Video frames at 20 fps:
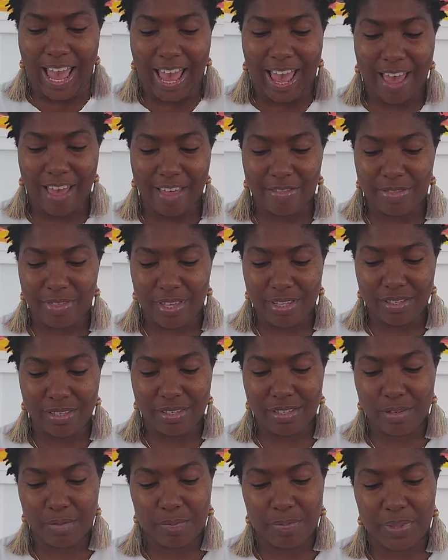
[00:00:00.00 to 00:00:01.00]
And this
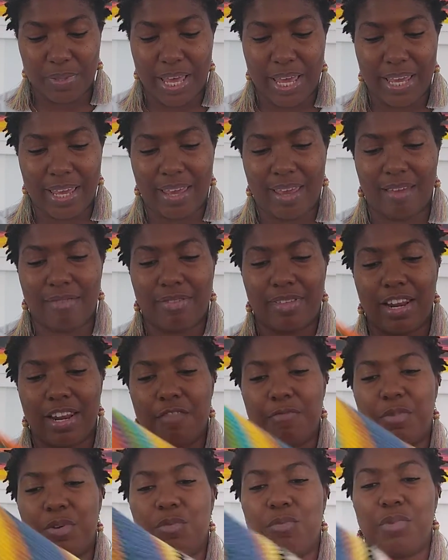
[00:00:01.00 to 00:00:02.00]
is a blanket that
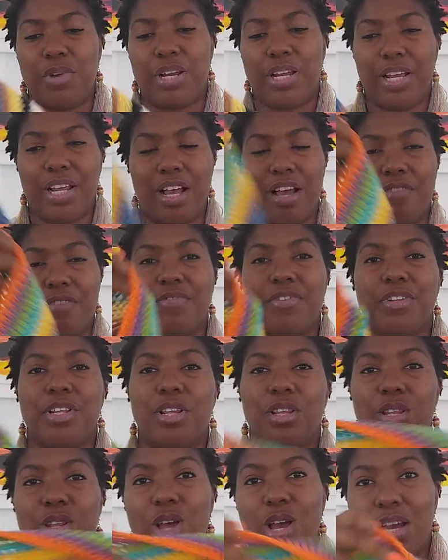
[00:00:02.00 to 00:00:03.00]
I've been working on for the
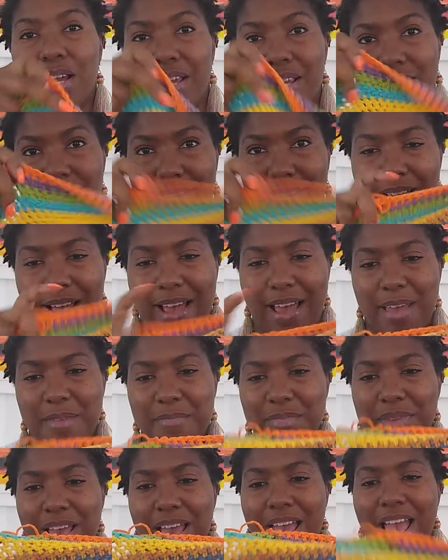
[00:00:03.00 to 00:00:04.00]
longest time,